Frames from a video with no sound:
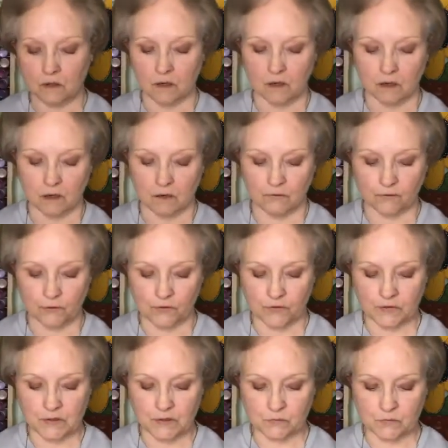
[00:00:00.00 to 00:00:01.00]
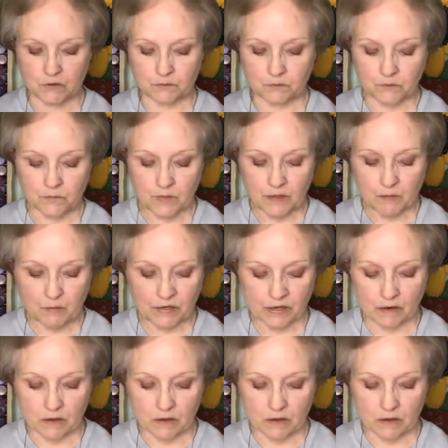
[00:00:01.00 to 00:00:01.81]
uh, for this one but I